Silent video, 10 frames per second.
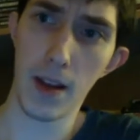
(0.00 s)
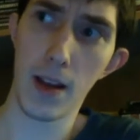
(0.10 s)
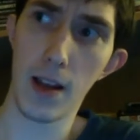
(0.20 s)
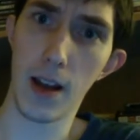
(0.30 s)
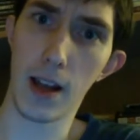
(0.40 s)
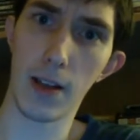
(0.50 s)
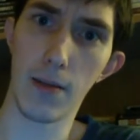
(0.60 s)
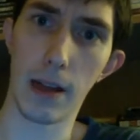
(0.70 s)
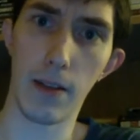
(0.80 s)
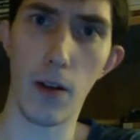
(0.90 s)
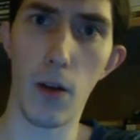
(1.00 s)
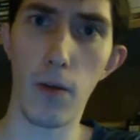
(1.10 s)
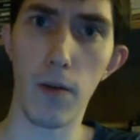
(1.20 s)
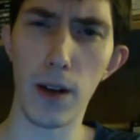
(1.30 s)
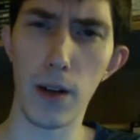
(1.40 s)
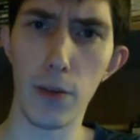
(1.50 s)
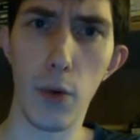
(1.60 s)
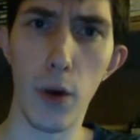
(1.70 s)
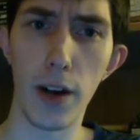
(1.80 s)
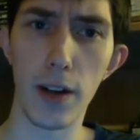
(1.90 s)
I guess, like, all fingers
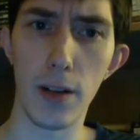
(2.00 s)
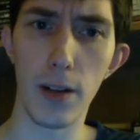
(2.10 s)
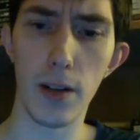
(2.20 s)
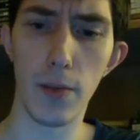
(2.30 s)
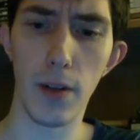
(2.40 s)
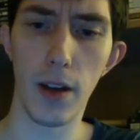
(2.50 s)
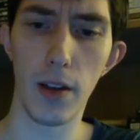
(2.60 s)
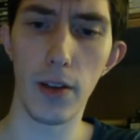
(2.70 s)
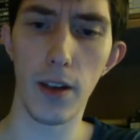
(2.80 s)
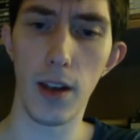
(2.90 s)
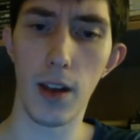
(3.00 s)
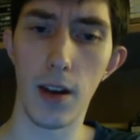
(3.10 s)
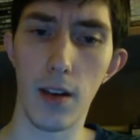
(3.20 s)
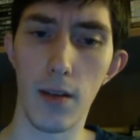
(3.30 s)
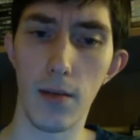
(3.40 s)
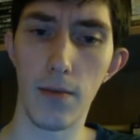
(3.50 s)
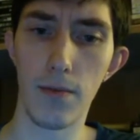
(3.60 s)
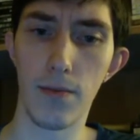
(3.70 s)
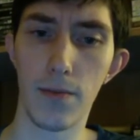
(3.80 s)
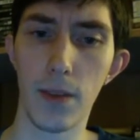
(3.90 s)
pointed to this place, and,
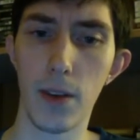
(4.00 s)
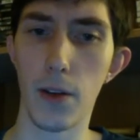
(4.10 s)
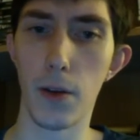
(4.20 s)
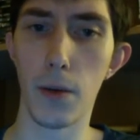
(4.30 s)
you know,